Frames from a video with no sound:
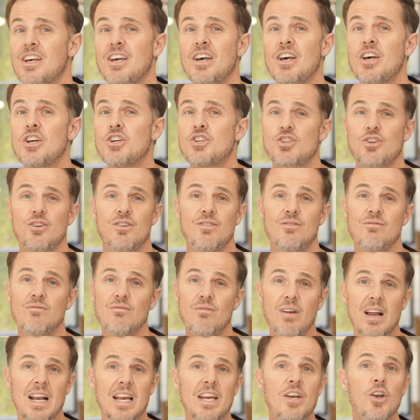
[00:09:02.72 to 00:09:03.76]
should
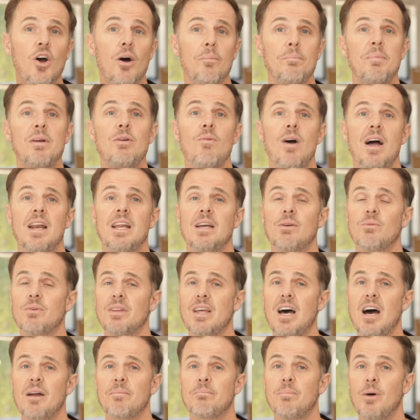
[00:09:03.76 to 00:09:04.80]
really not be running
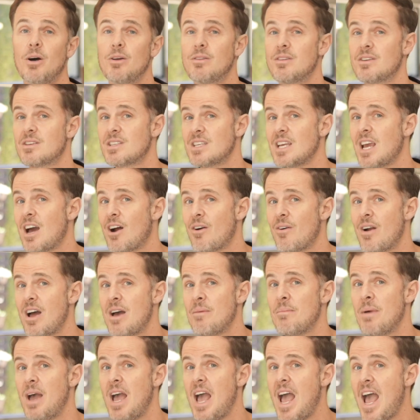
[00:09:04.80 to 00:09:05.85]
without both a CRM
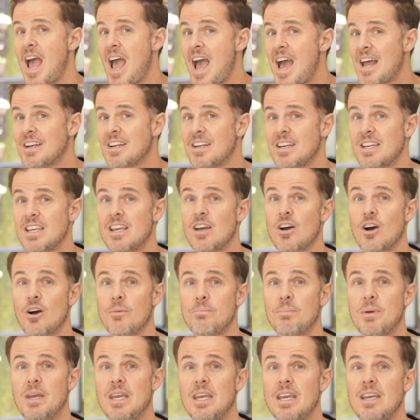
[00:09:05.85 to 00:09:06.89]
and an
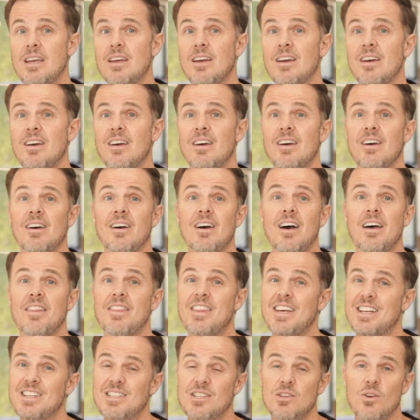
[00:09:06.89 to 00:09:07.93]
ERP
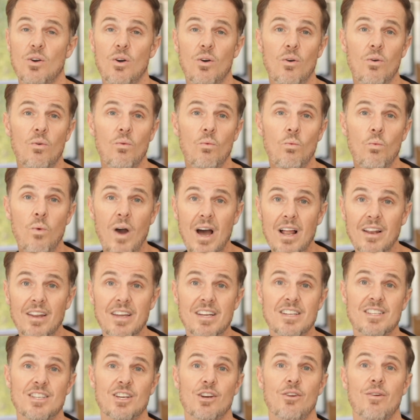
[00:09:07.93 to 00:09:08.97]
that's well
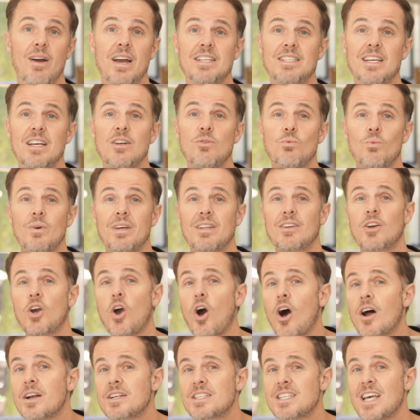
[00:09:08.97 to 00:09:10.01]
integrated with
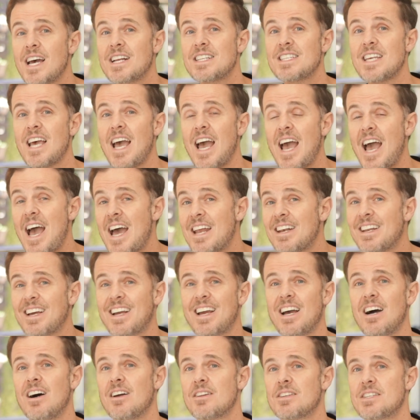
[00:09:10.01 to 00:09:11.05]
contacts and
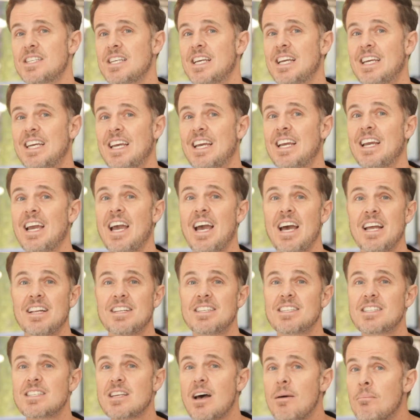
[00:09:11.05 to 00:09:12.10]
account syncing and
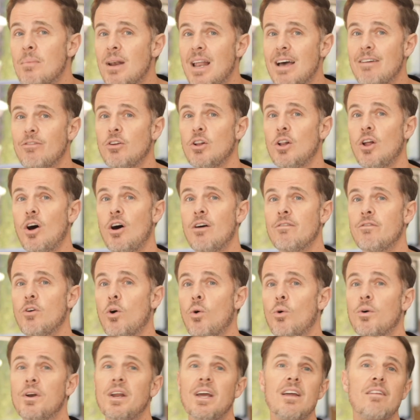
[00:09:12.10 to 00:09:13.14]
some level of
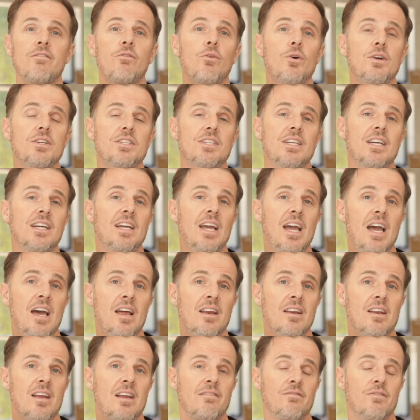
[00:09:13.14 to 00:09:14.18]
order invoicing and
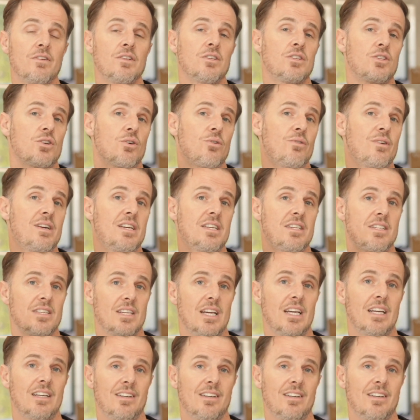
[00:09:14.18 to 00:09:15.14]
inventory sync.